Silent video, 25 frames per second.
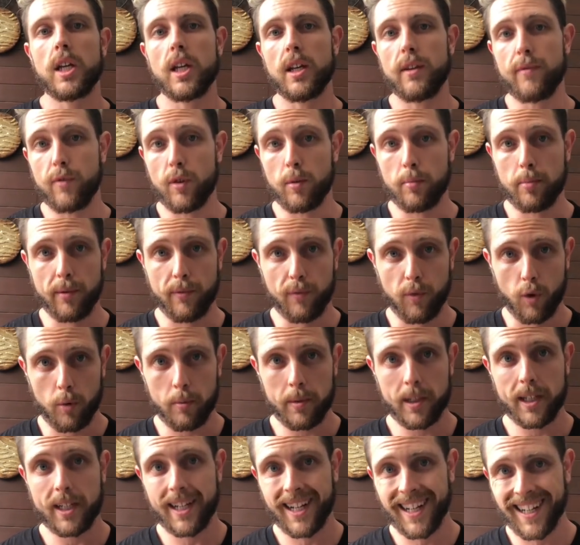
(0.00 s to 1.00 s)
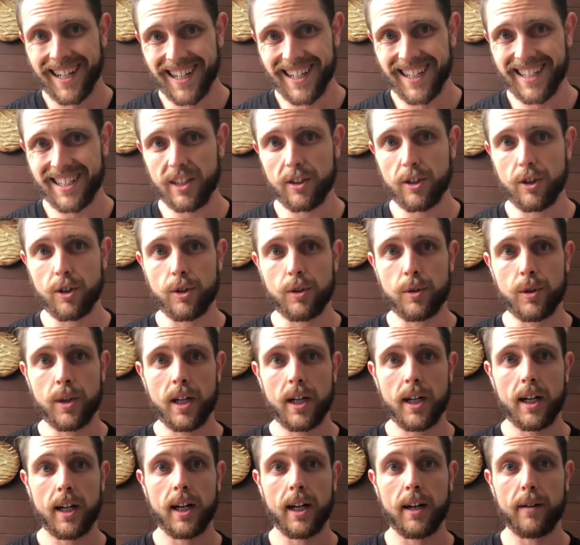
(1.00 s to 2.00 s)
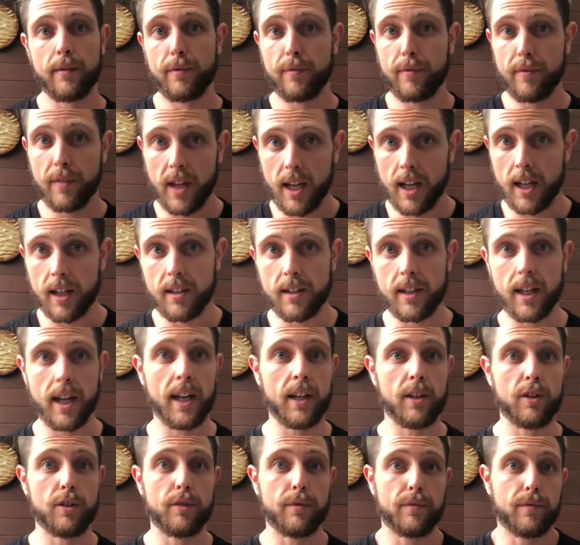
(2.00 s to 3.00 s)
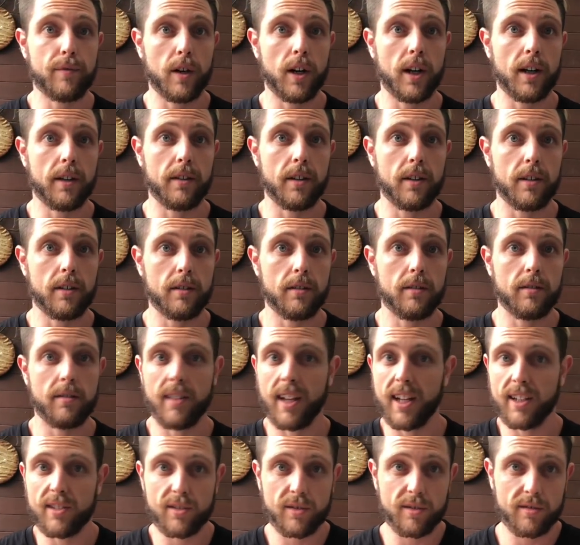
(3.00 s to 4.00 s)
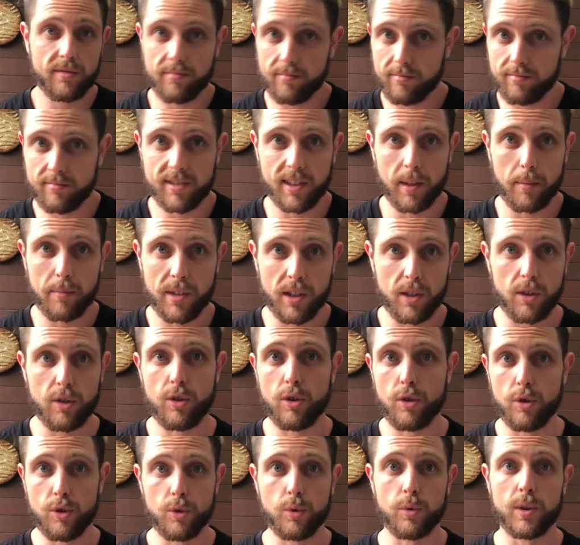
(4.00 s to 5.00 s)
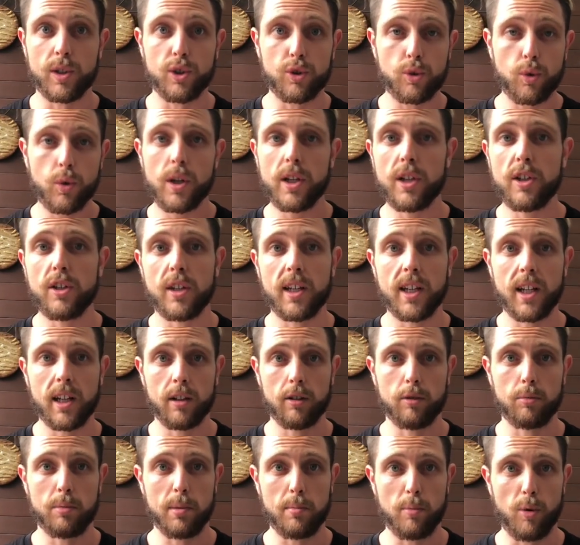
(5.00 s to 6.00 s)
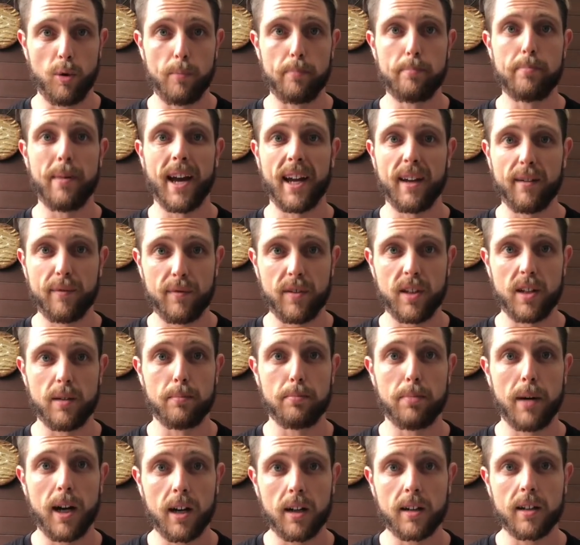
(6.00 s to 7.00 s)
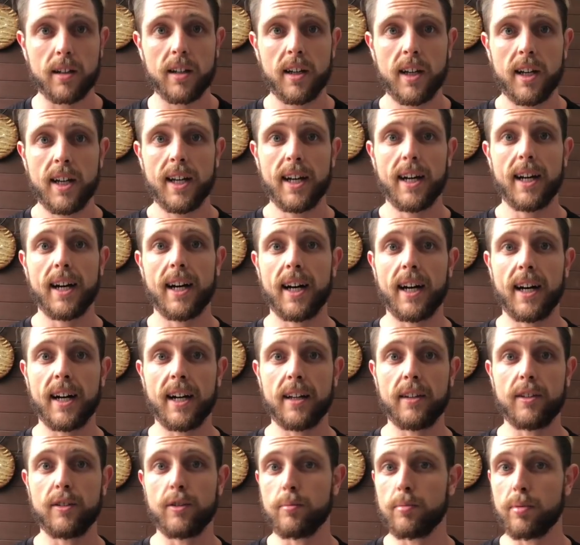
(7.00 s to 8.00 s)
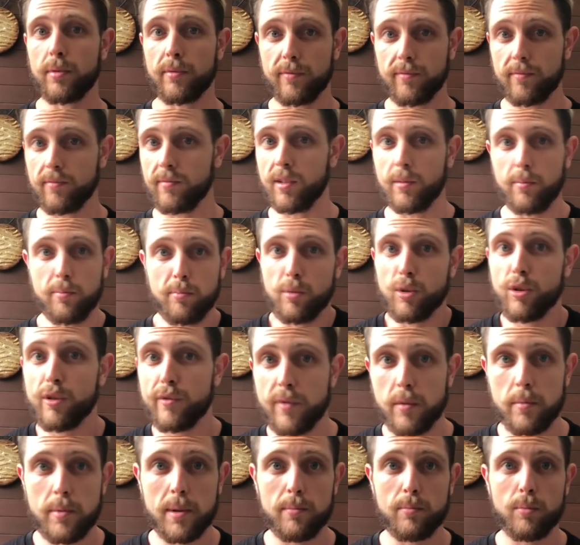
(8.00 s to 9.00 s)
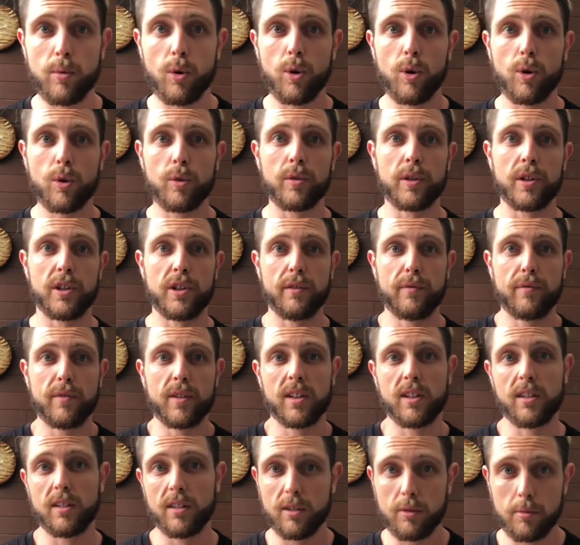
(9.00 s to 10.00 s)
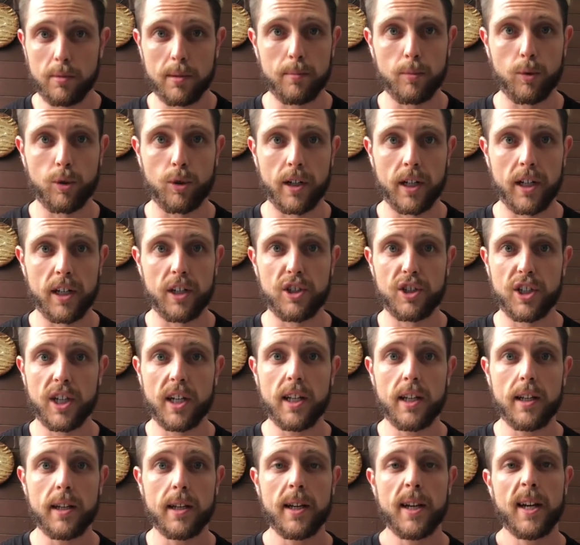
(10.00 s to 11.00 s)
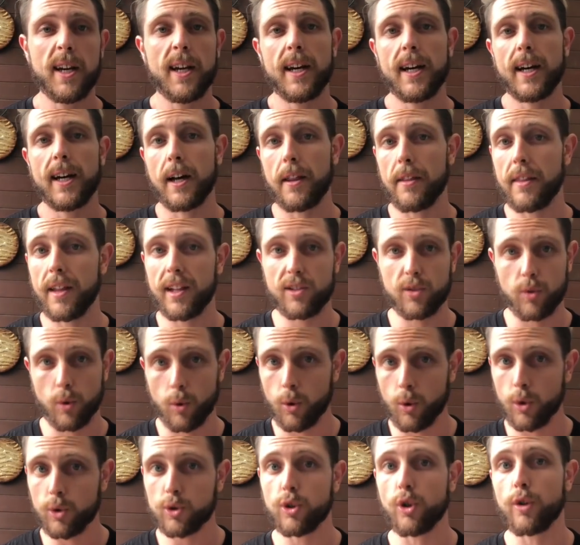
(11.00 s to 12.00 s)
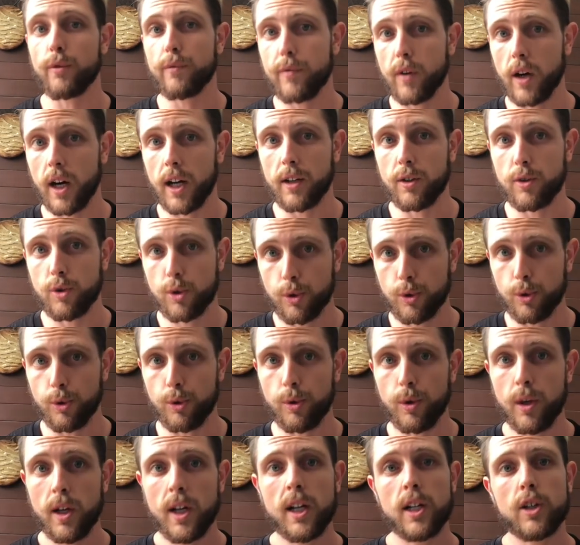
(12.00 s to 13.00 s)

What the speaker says: If you're performing cardio fed and you find that that's something you do enjoy and you get a little bit more bang for your buck, you move a bit more and you feel a little bit more energetic, that's also fine too.